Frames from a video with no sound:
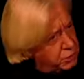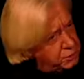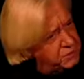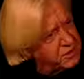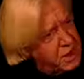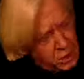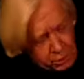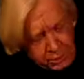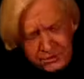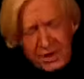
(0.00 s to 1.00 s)
What was
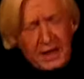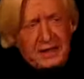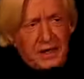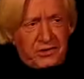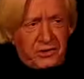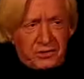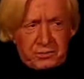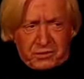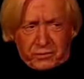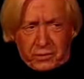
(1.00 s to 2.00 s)
it like, Linda,
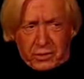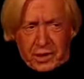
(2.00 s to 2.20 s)
Mr.